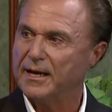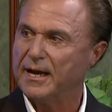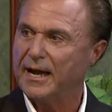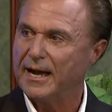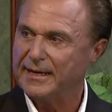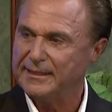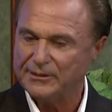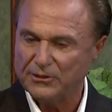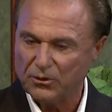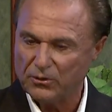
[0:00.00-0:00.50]

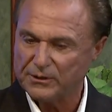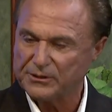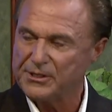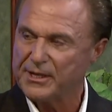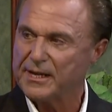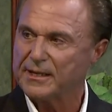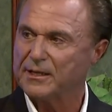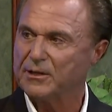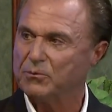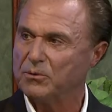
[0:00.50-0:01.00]
I know
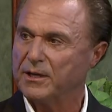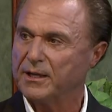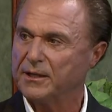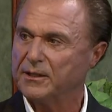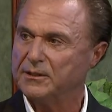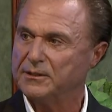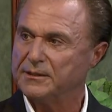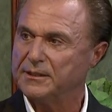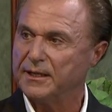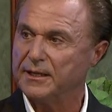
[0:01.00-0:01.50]
exactly what I
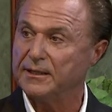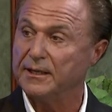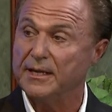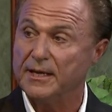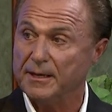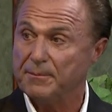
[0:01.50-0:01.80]
can take.